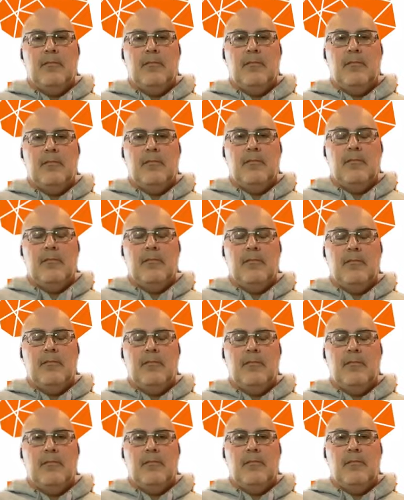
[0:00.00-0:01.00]

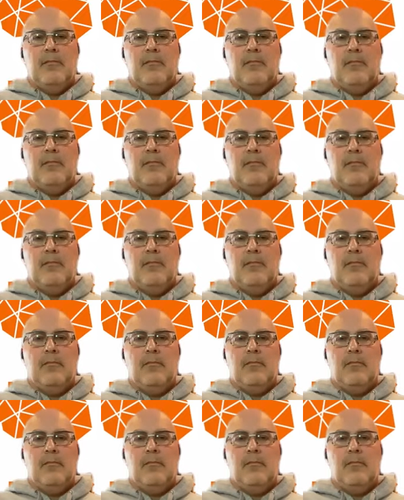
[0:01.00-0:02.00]

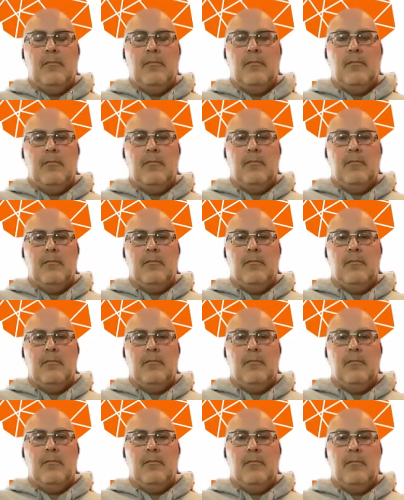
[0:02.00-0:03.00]

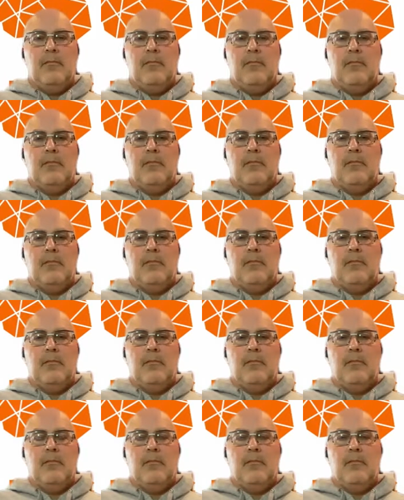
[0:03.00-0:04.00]

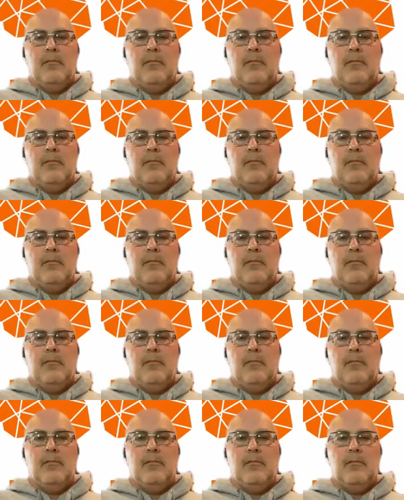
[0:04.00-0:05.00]

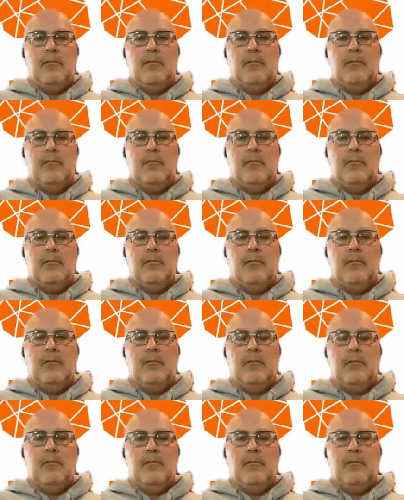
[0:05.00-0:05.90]
[no speech]